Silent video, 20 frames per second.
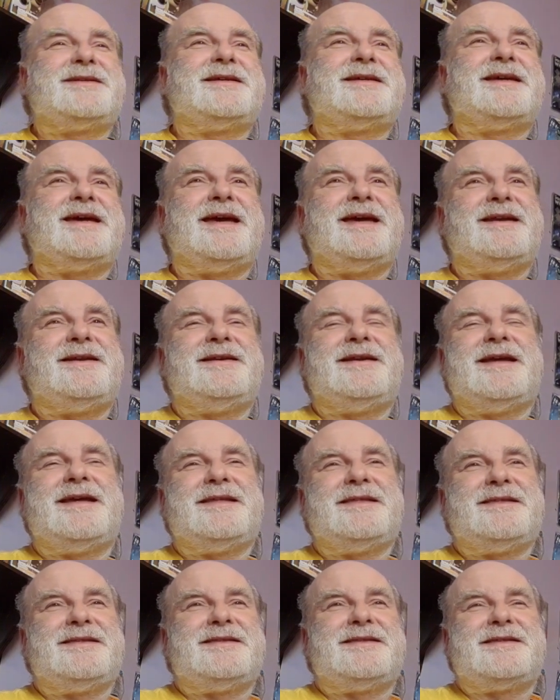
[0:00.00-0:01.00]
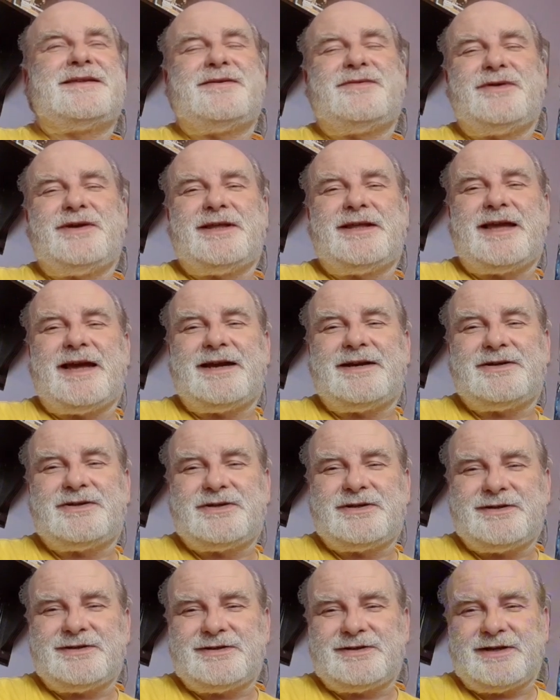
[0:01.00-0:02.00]
again in the
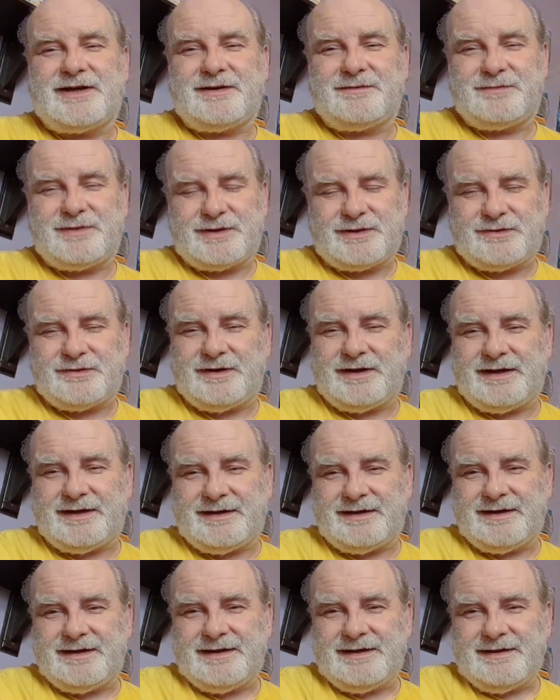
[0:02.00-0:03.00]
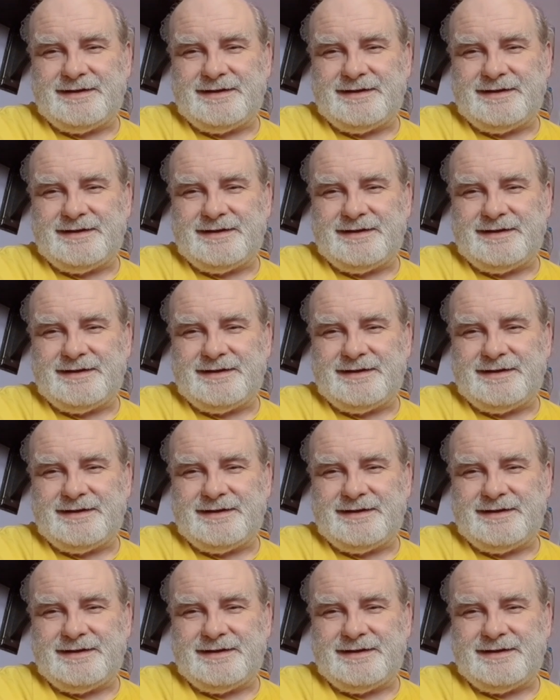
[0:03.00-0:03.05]
relationship between